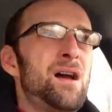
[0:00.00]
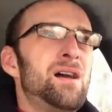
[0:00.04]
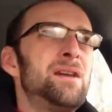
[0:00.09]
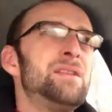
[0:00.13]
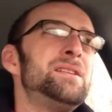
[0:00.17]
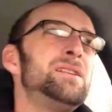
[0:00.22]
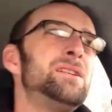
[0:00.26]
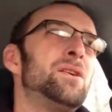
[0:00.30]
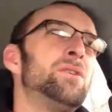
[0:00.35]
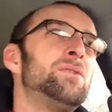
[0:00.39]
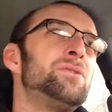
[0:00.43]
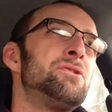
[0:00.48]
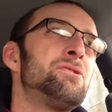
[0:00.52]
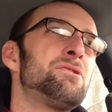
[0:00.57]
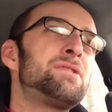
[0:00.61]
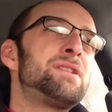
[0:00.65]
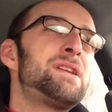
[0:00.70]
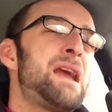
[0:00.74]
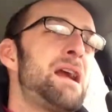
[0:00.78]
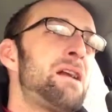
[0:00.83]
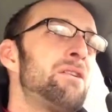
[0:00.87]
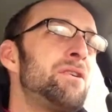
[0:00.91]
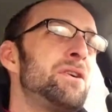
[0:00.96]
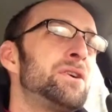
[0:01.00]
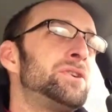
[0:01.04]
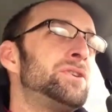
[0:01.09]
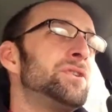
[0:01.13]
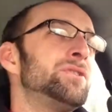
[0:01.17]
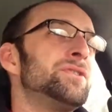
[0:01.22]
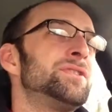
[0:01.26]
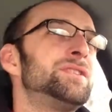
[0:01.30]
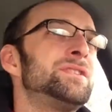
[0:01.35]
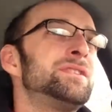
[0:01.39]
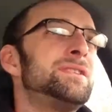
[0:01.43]
your
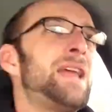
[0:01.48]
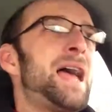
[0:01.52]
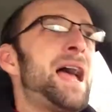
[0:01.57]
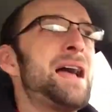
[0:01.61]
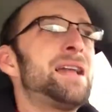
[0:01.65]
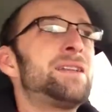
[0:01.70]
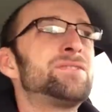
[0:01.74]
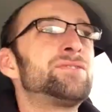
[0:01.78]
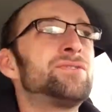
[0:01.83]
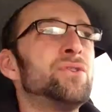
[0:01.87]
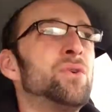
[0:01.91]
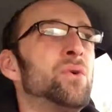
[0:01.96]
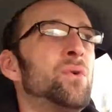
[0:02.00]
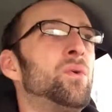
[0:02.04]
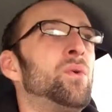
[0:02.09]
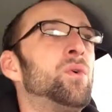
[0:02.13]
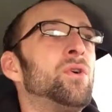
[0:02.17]
character stats,